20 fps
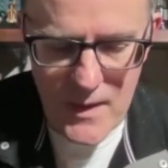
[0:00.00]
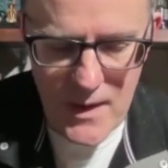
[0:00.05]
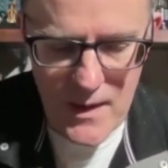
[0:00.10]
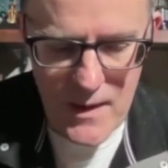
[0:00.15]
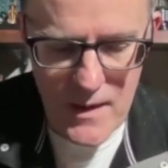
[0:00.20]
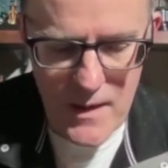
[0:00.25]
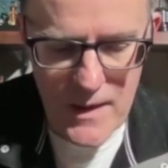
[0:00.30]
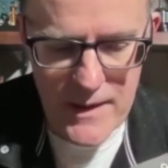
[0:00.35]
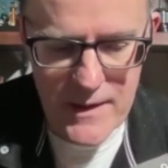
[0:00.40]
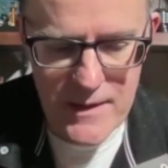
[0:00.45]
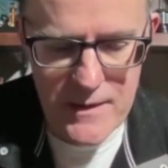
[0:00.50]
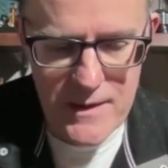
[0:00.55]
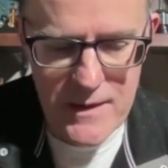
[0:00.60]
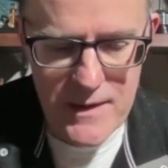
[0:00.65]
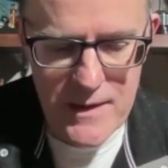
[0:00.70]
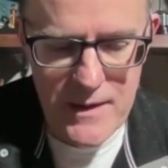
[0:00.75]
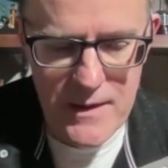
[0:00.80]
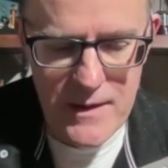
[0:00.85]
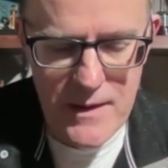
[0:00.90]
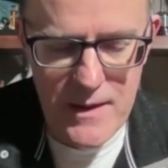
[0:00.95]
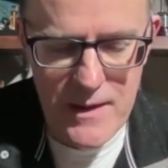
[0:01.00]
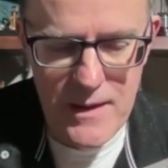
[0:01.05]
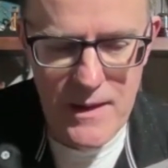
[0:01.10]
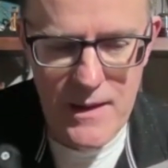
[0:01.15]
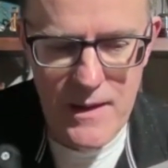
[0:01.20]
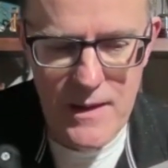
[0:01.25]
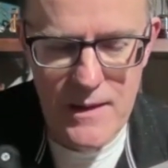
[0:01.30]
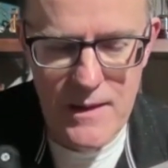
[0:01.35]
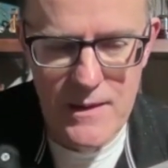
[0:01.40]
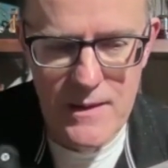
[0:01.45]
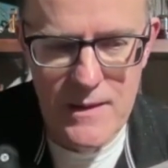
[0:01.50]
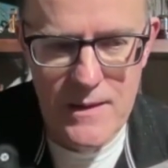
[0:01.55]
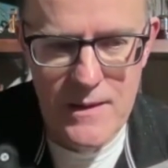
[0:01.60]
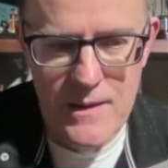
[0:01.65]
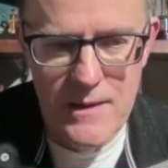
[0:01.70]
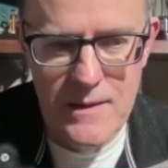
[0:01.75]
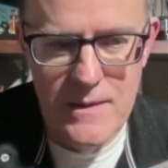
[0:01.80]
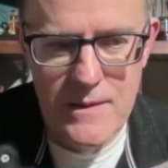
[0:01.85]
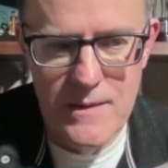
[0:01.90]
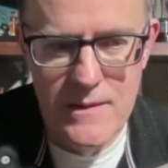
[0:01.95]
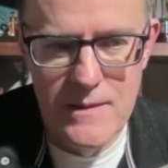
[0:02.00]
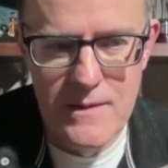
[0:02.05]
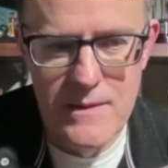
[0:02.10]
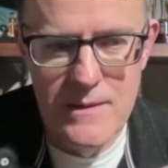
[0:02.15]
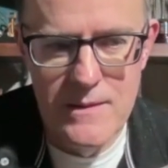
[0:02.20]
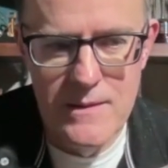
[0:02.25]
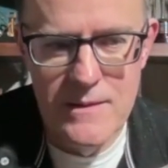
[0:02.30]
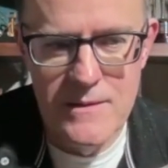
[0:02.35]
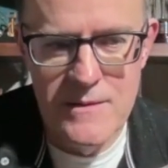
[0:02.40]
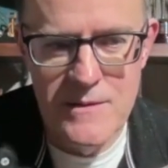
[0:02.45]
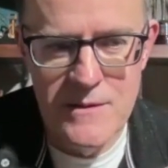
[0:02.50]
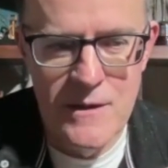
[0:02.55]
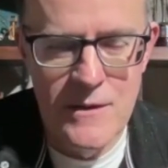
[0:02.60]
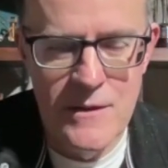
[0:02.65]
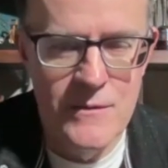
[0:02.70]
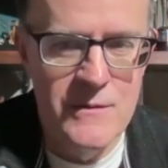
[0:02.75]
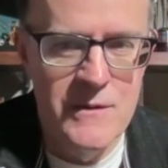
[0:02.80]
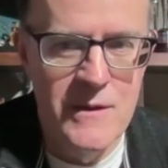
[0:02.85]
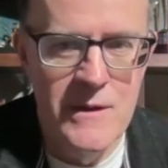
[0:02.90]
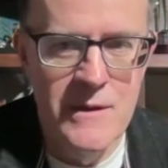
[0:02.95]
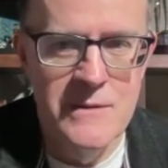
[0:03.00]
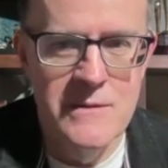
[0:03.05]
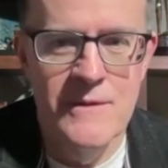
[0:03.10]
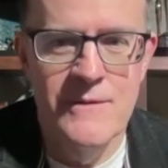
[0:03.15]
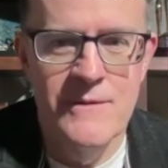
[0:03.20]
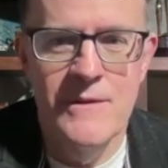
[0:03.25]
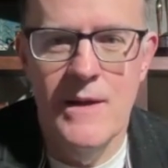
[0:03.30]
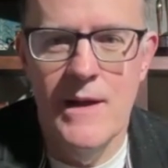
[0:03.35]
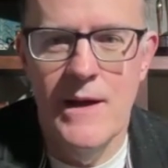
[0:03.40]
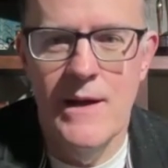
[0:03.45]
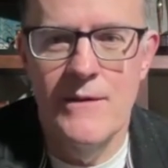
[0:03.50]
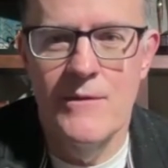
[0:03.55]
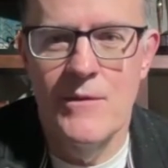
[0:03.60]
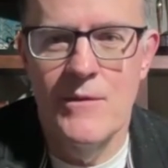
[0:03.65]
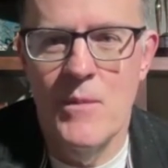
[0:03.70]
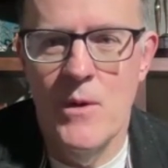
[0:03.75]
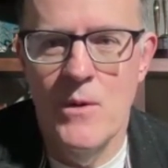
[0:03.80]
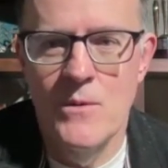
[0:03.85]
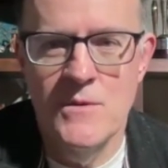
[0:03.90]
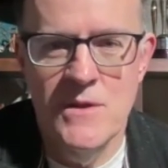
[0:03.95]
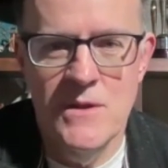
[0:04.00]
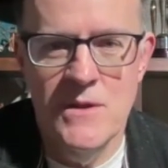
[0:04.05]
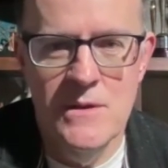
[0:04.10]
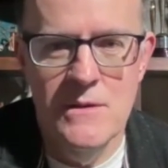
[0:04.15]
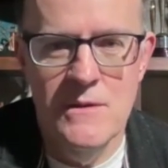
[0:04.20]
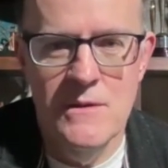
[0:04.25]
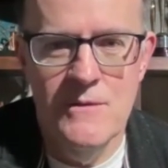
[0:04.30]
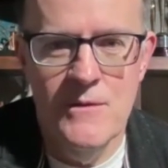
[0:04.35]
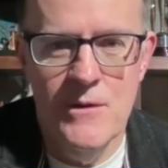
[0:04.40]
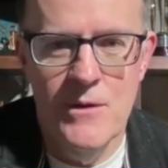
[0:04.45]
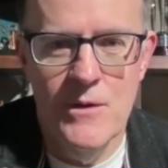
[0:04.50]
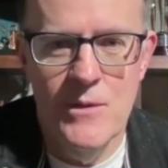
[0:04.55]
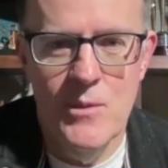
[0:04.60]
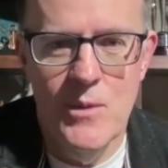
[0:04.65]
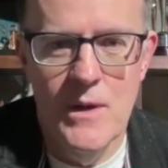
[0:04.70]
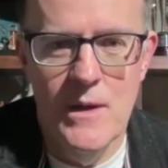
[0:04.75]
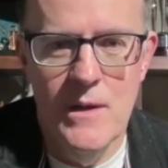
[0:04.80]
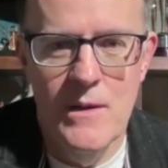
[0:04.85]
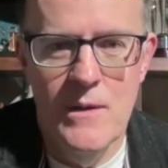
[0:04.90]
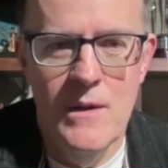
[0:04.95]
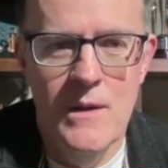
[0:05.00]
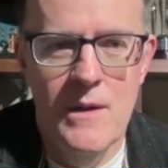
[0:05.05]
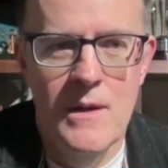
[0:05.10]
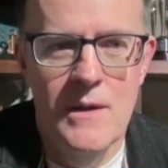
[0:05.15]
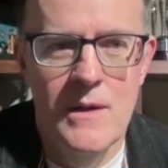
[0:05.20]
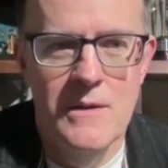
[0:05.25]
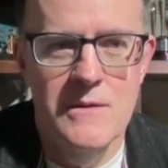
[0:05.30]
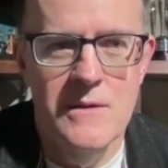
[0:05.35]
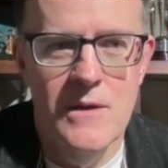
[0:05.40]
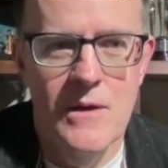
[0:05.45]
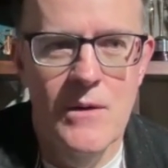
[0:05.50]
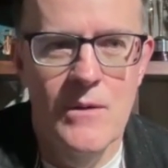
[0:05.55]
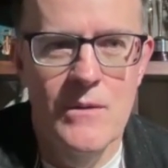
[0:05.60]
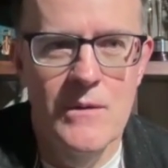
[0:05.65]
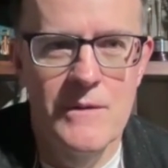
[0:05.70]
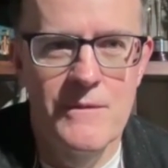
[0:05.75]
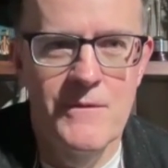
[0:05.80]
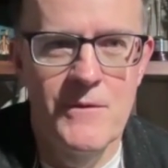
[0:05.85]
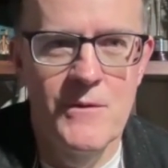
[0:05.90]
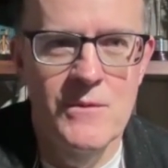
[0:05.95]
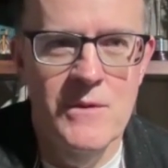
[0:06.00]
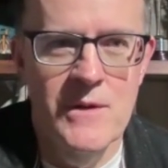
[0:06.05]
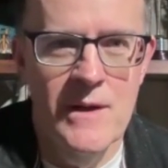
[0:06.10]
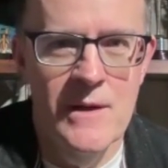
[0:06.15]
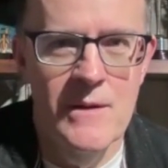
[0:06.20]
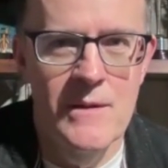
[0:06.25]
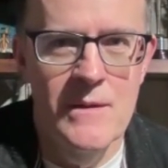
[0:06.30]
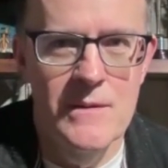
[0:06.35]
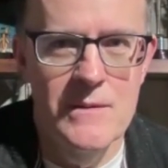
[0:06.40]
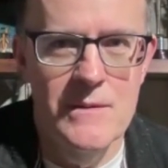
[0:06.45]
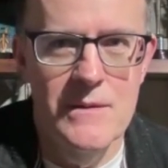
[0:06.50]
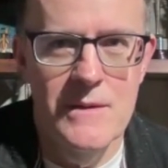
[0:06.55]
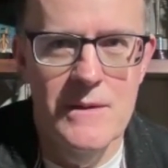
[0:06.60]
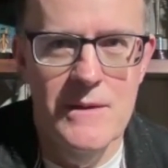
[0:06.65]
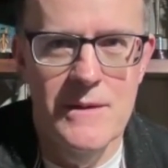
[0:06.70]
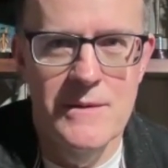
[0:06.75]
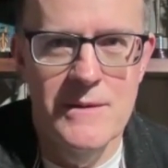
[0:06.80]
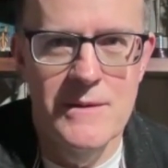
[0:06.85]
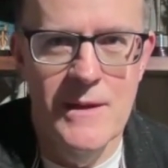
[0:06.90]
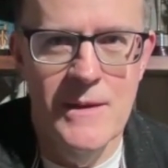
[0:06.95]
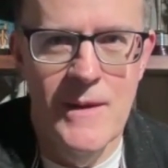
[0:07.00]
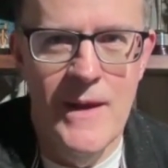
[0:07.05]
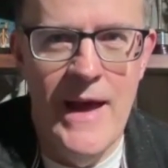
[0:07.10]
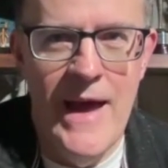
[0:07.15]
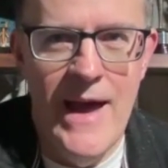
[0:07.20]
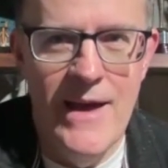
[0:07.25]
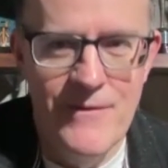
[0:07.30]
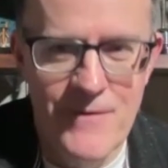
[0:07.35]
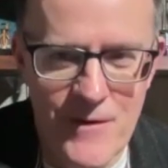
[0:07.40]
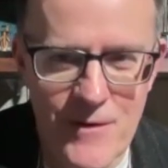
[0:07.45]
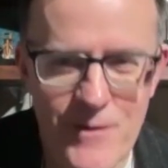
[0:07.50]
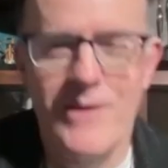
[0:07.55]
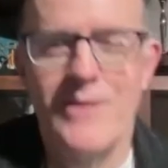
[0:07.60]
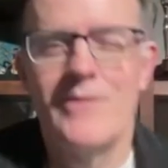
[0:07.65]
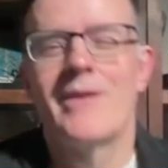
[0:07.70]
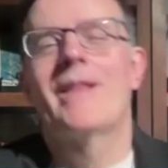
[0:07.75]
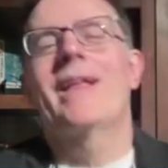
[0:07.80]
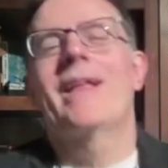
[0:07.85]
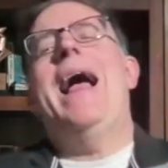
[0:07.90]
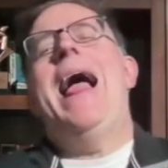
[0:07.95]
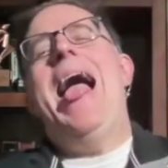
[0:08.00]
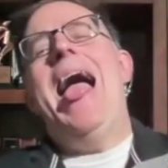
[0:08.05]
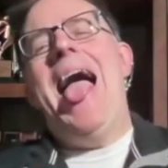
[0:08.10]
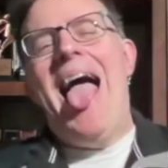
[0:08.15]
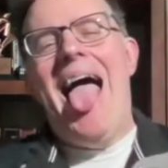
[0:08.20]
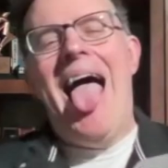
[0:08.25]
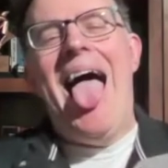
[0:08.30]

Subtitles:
like the subtleties of a lot of emotions very well. So if you tell it to laugh, it'll give you like ah,